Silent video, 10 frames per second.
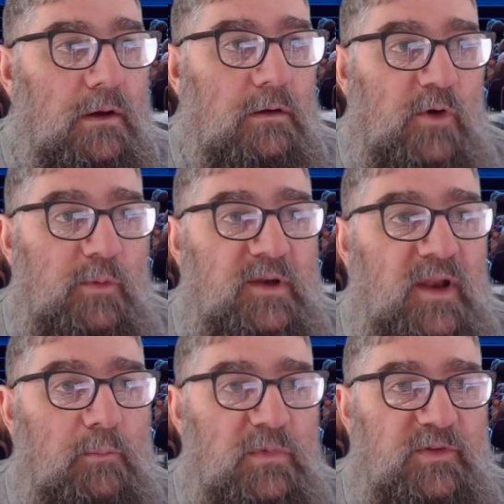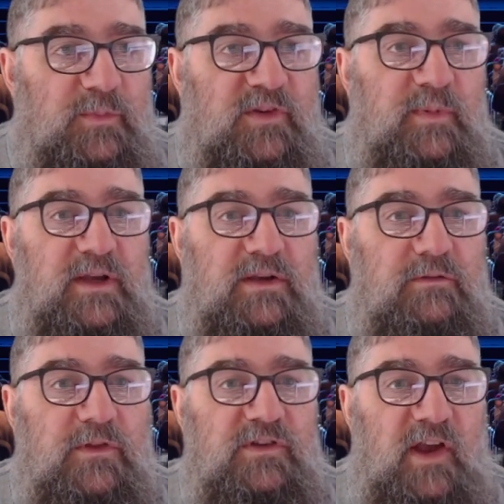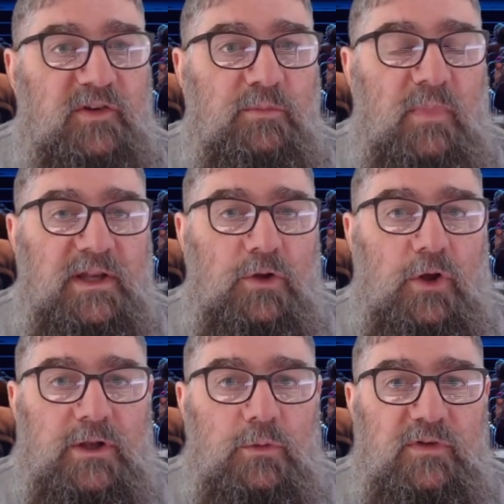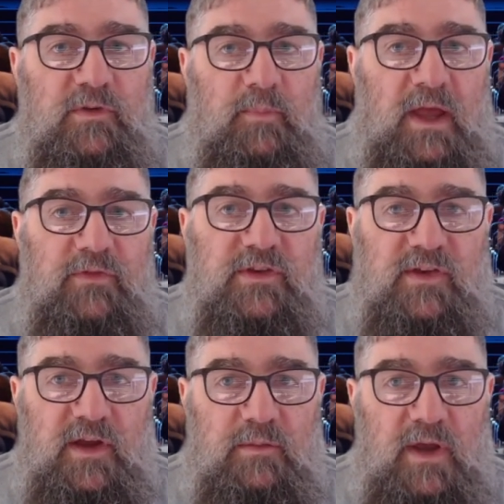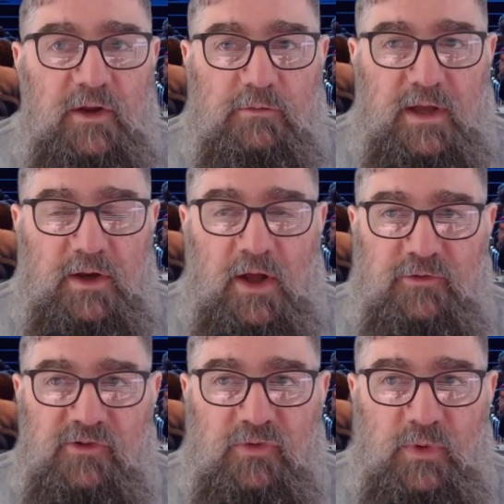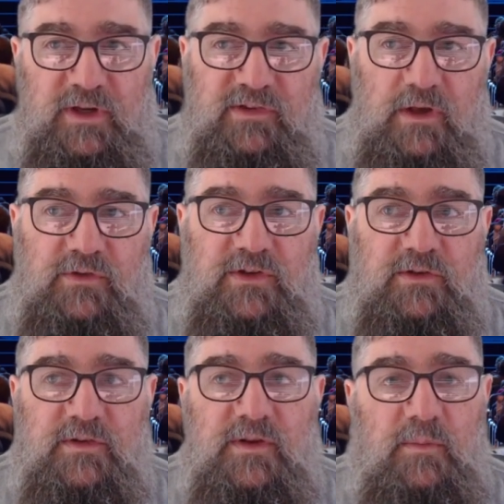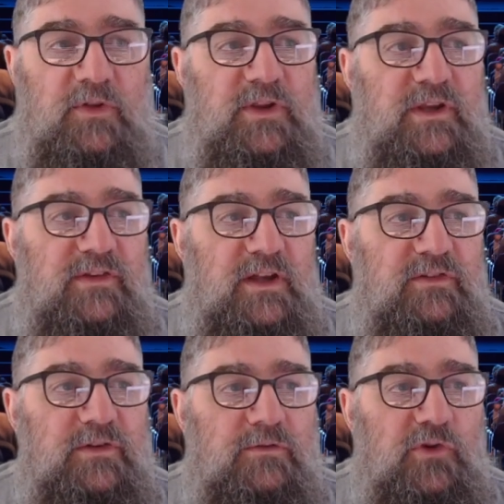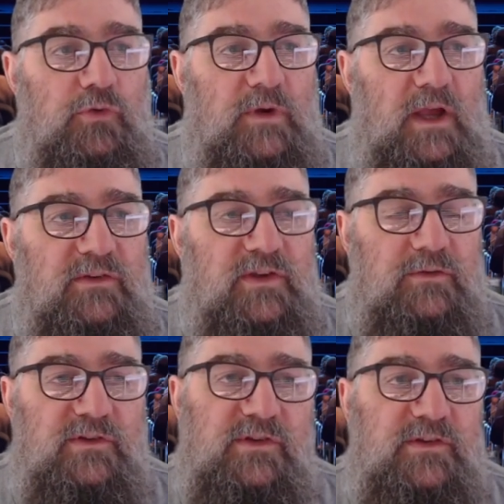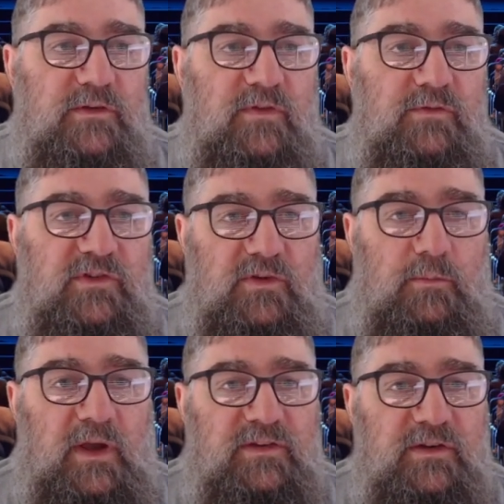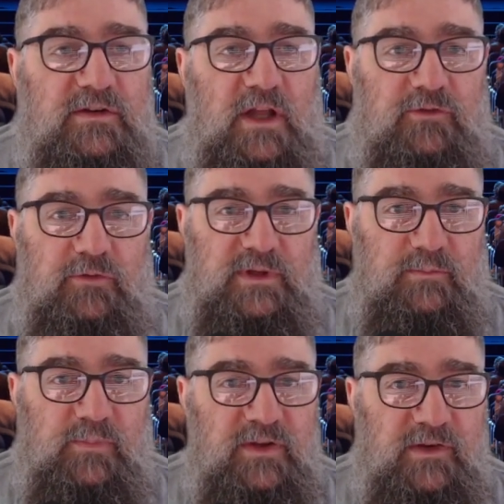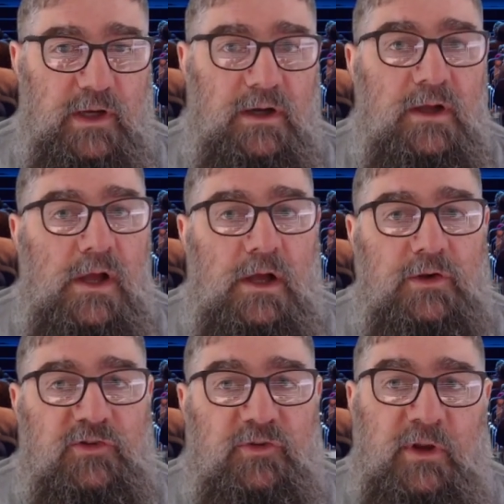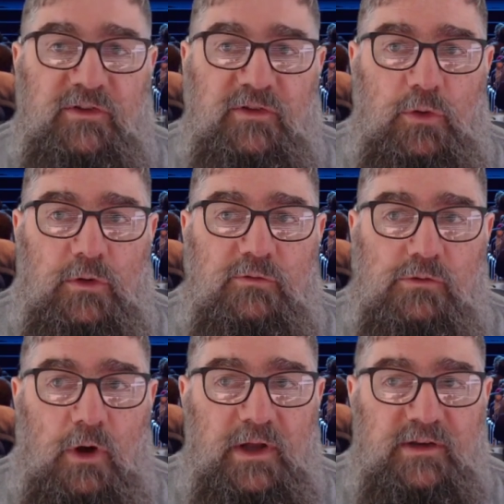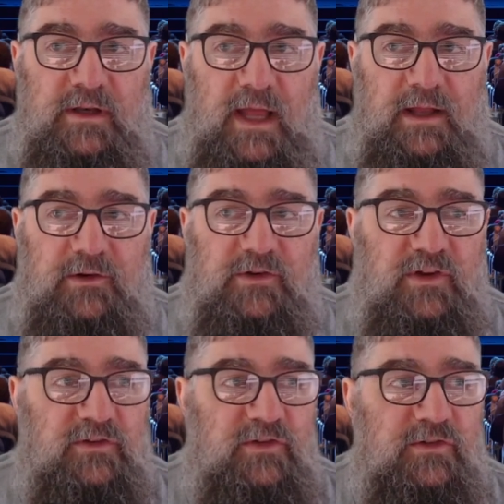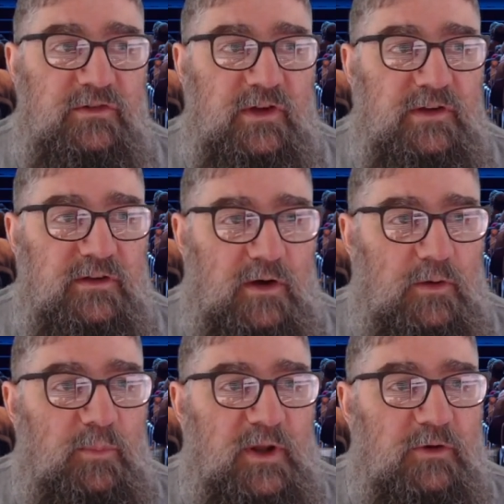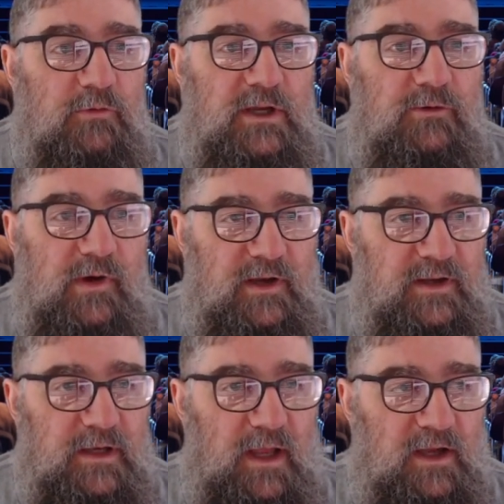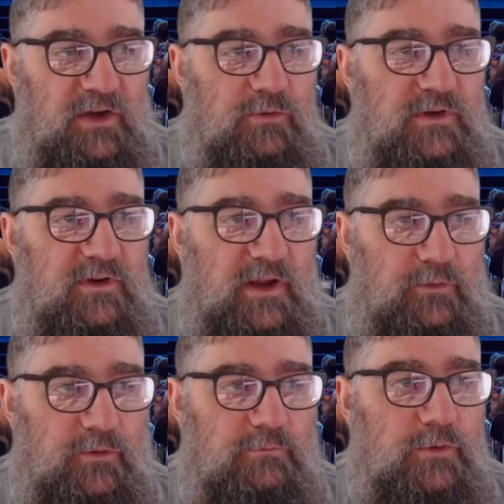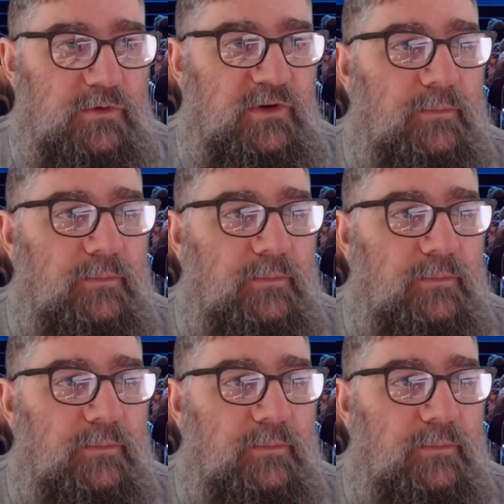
From a numbers perspective, the Chatham Main Line looks about the same at around 120 services, but the extension of 2K services to Faversham makes it naturally busier, not to mention all the variety and added attention to detail, better recreating an accurate day on the route.